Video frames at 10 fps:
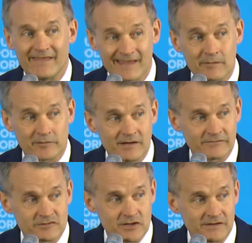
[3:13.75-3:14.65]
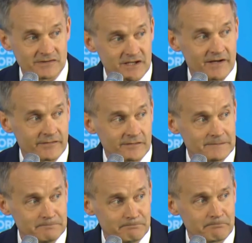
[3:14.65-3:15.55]
and that was left to John de
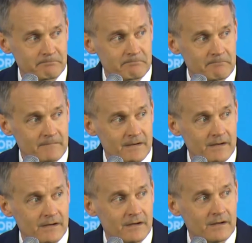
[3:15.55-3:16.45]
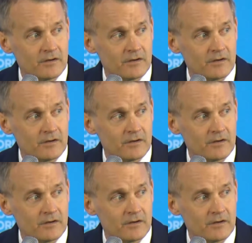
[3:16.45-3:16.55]
Chastelain. Yeah.